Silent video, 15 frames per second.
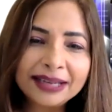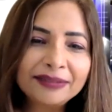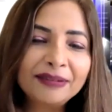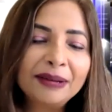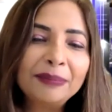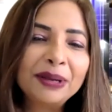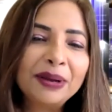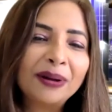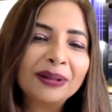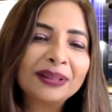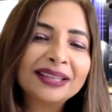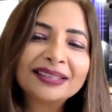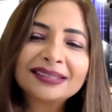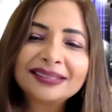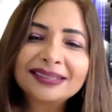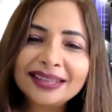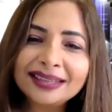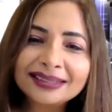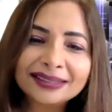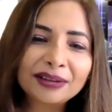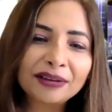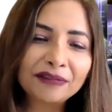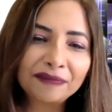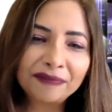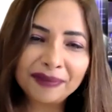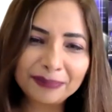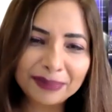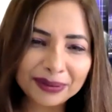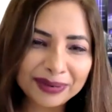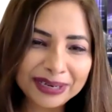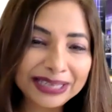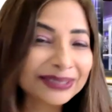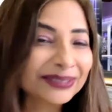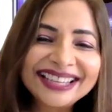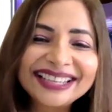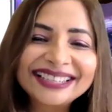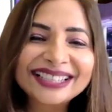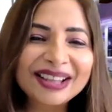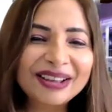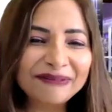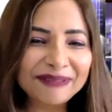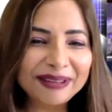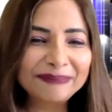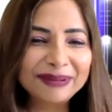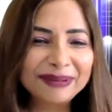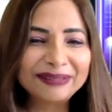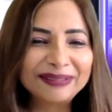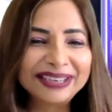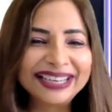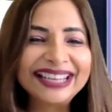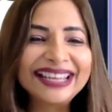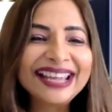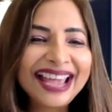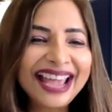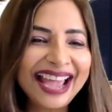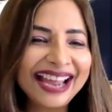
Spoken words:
It will be on the 6th of February,